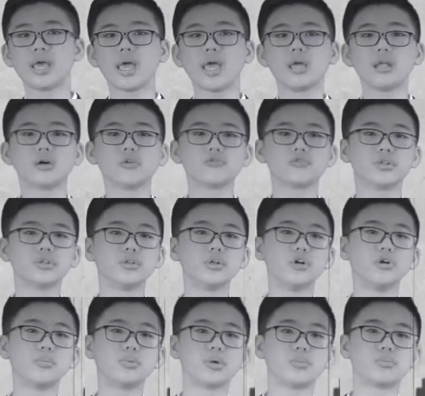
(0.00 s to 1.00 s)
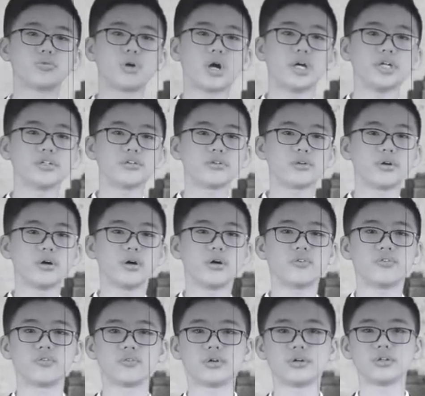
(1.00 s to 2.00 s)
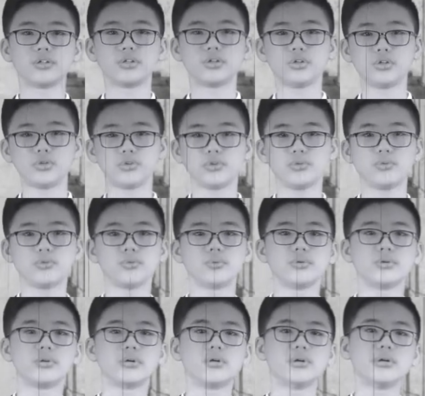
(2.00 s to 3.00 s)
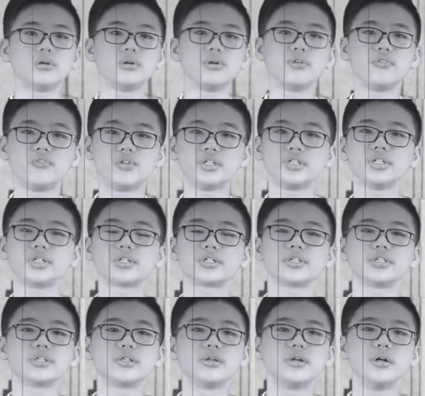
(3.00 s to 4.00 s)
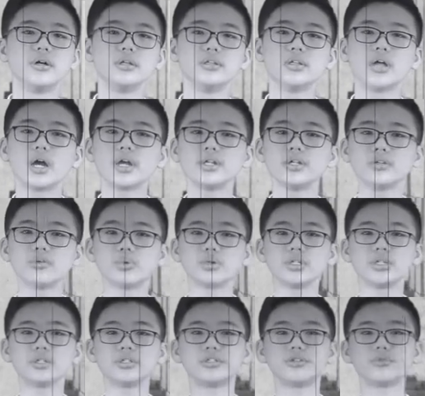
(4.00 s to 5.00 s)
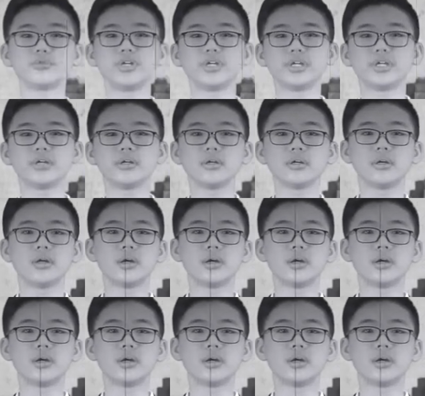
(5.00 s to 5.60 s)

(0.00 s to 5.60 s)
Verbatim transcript: and of the Nobel Prize of uh, Physics. 1923,